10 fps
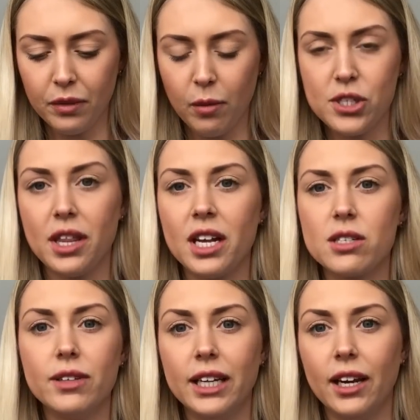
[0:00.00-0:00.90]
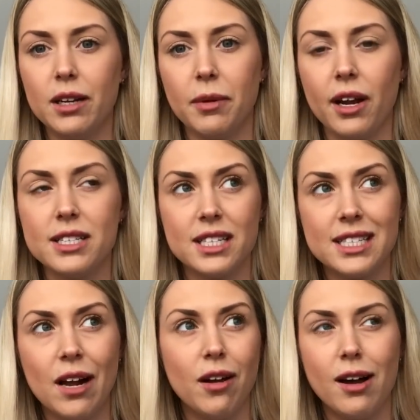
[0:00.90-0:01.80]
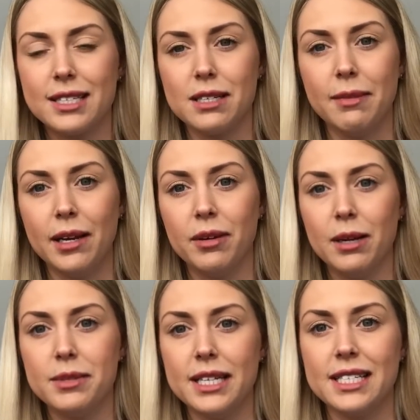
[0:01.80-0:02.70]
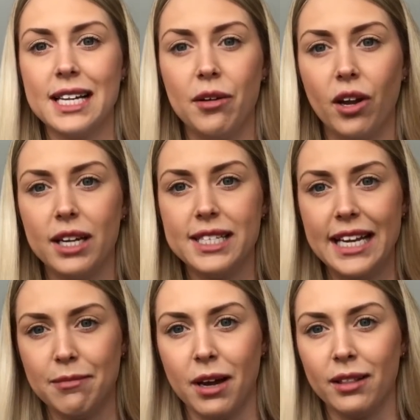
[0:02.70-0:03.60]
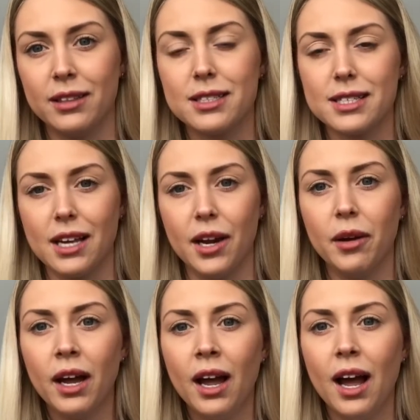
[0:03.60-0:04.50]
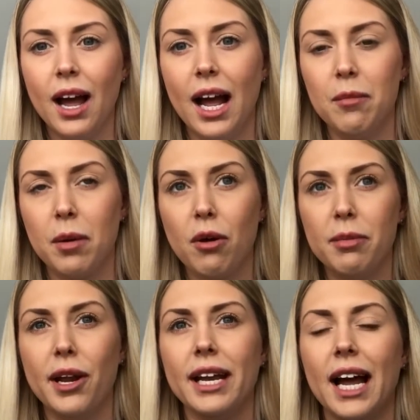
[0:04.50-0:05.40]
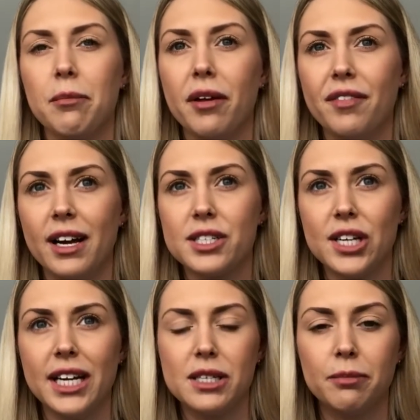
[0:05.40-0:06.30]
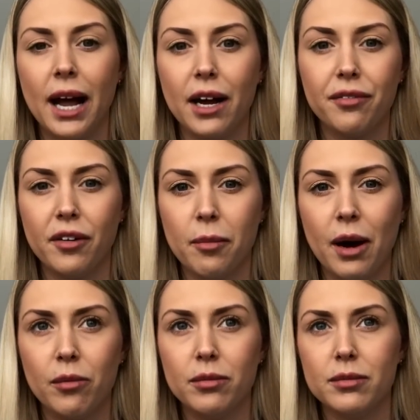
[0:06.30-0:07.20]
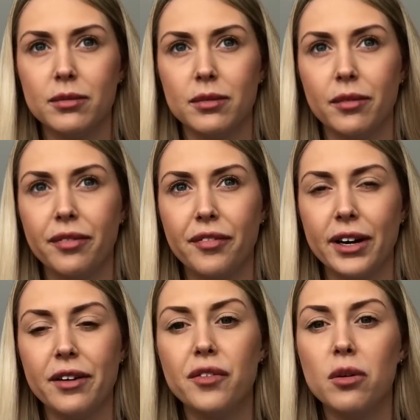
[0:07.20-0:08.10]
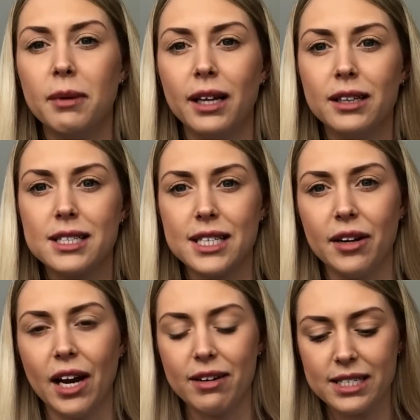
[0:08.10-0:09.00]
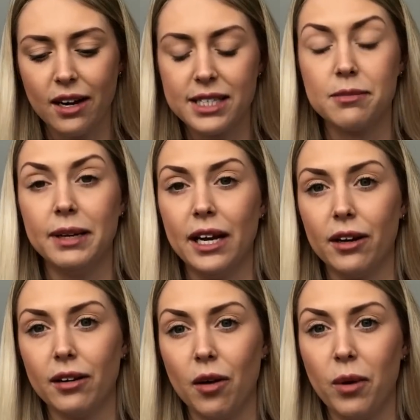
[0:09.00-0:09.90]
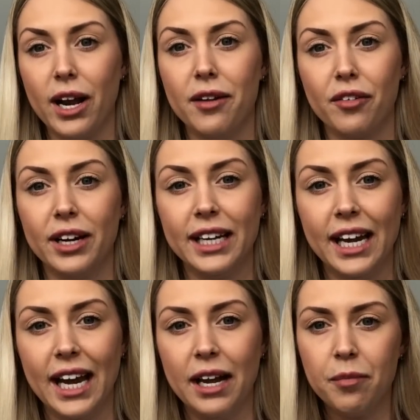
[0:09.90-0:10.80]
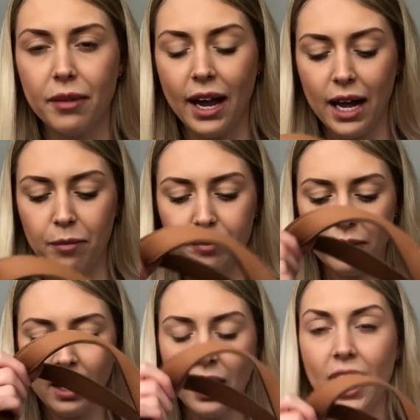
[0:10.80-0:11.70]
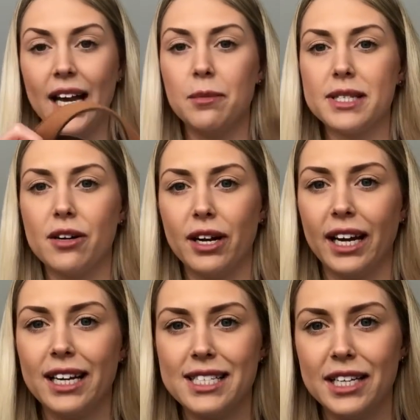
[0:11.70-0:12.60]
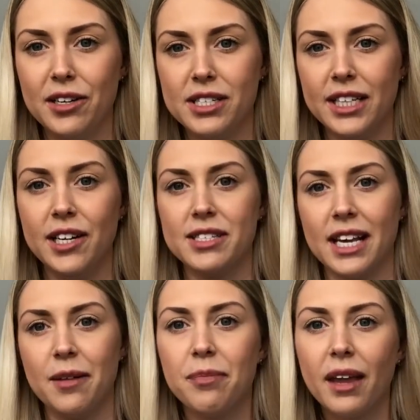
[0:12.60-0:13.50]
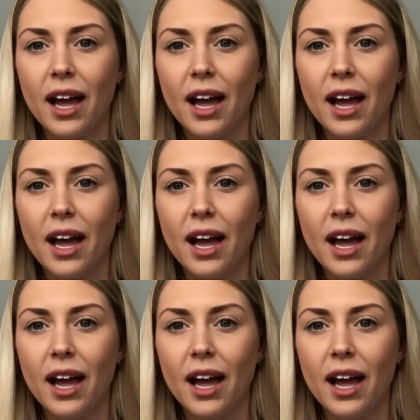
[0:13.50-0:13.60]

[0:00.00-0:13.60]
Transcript: which I think is really good because it's now lasted me, well, Liberty's now 19 months, so I probably only had my first change of bag for about 3 or 4 months, so yeah, it's lasted me well over a year, and I'm still going to continue to use it.